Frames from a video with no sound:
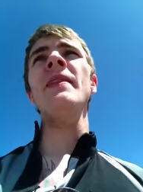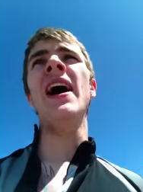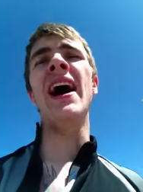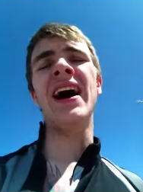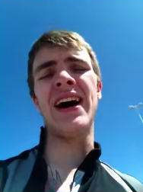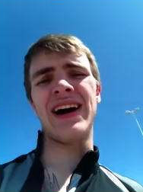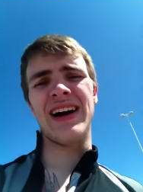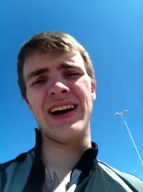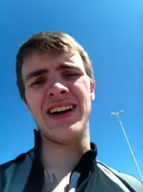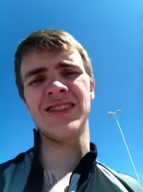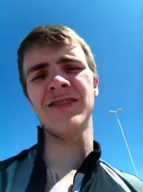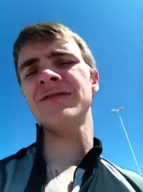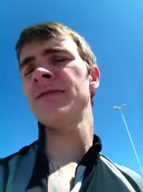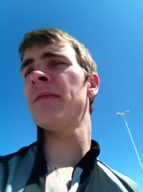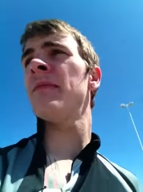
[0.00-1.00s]
Uh,
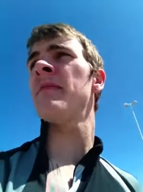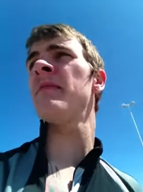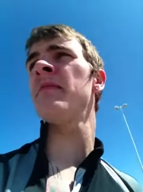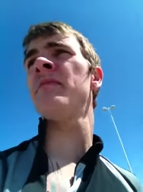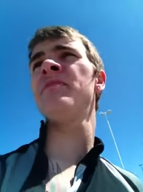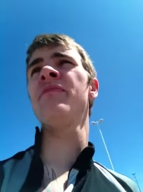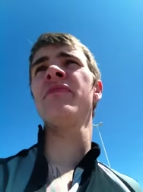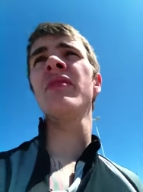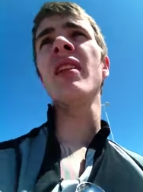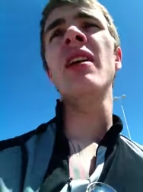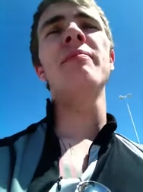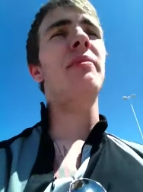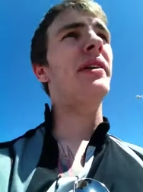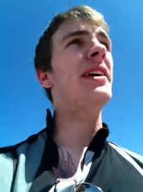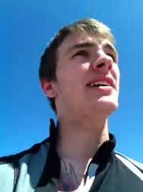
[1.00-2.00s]

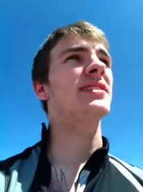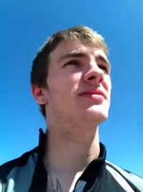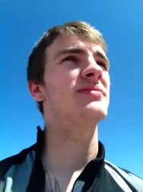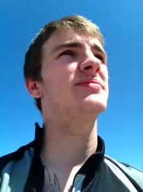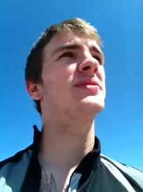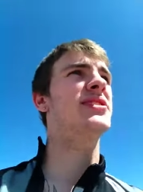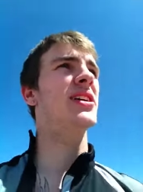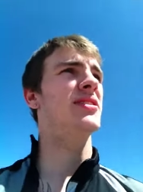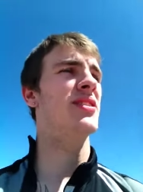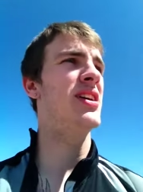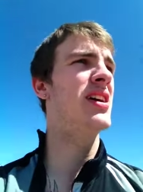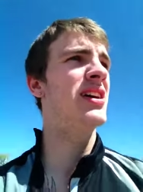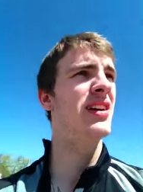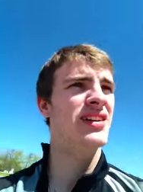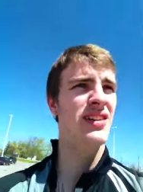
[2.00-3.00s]
but yeah, so.
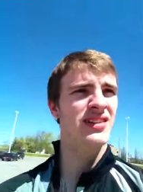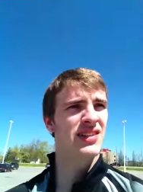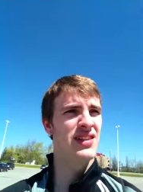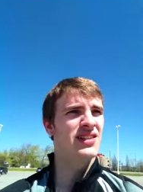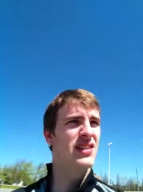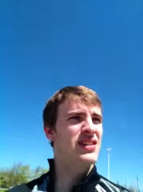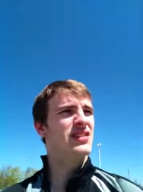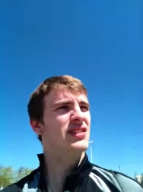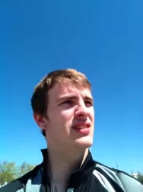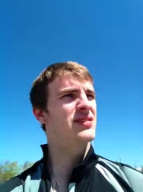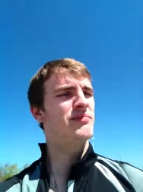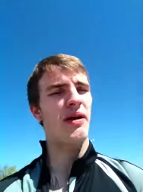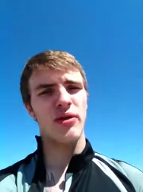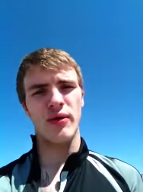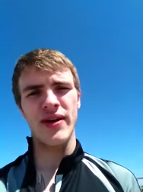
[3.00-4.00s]

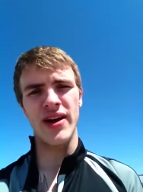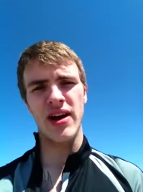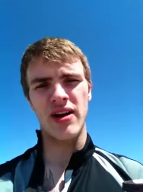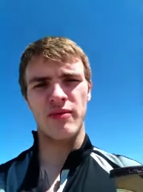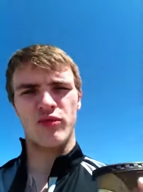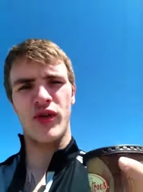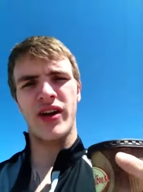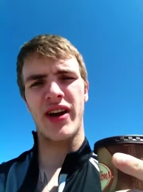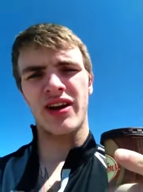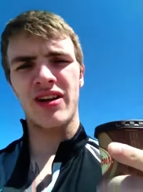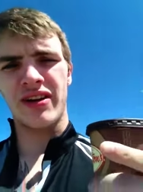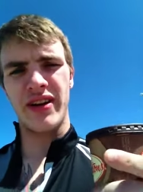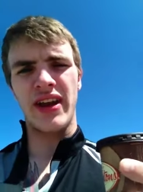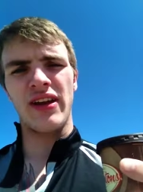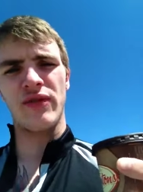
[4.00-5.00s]
By the way, I'm working
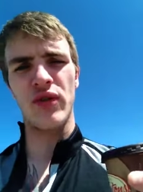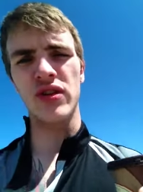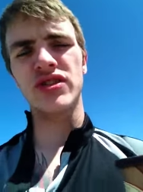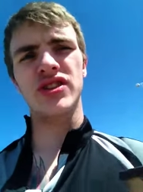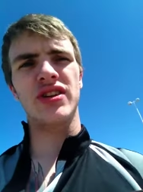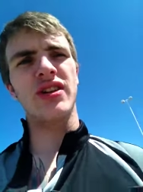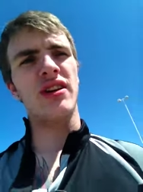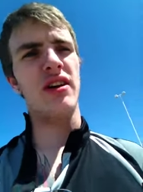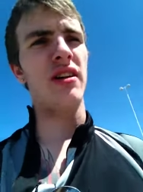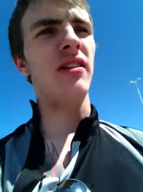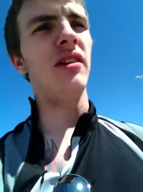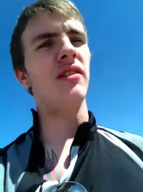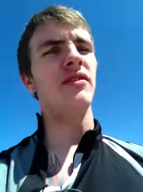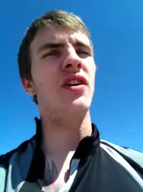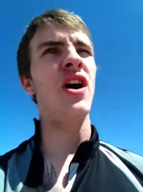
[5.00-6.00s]
on a version
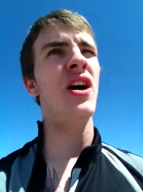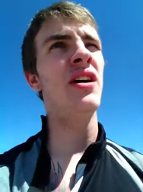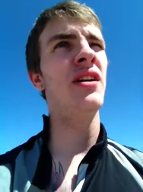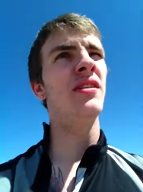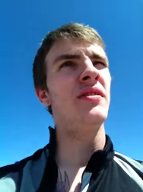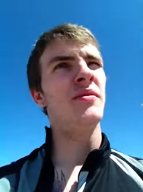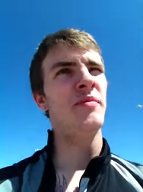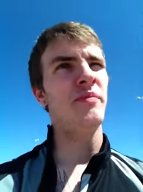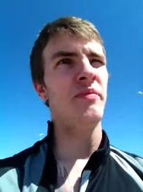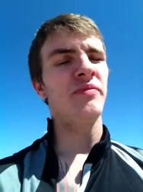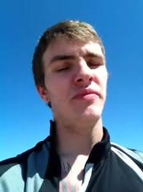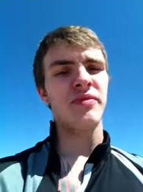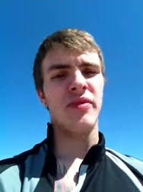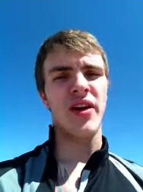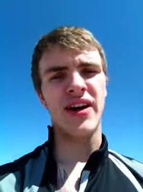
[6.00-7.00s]
of
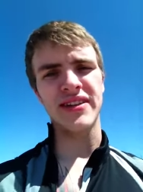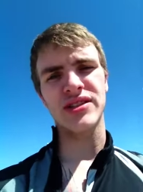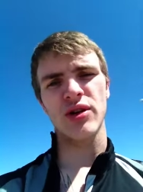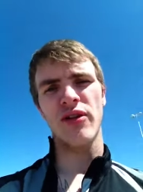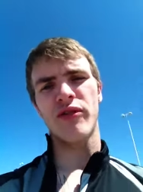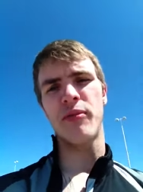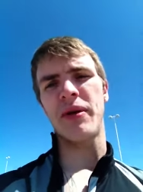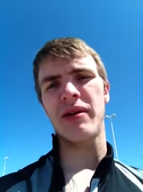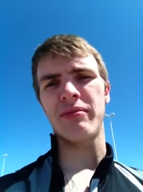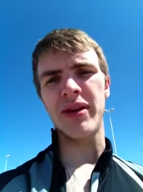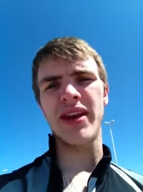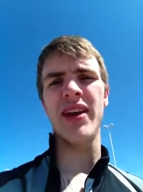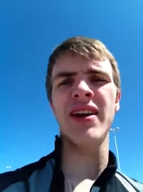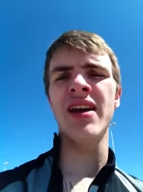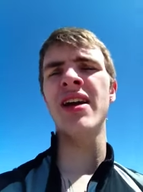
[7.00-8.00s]
Not Sorry for Being
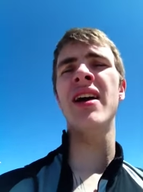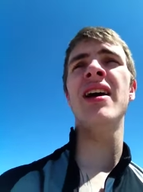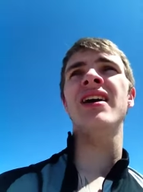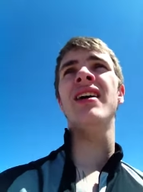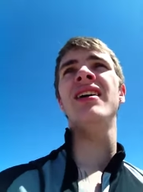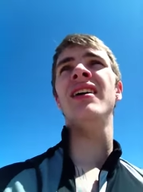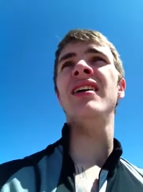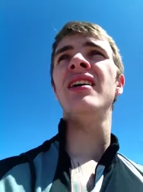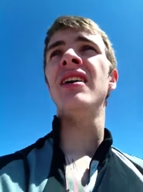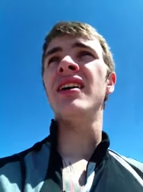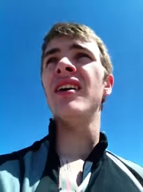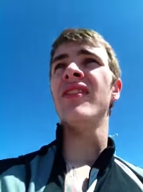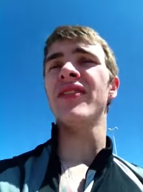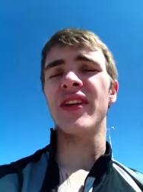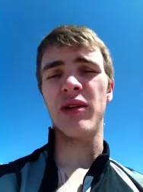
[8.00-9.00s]
Me
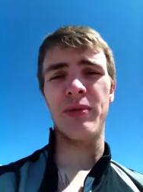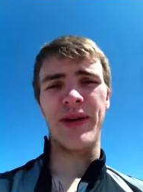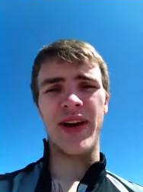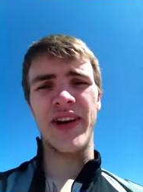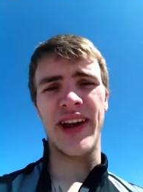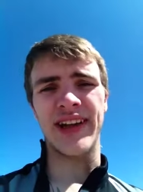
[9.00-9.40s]
That'll be on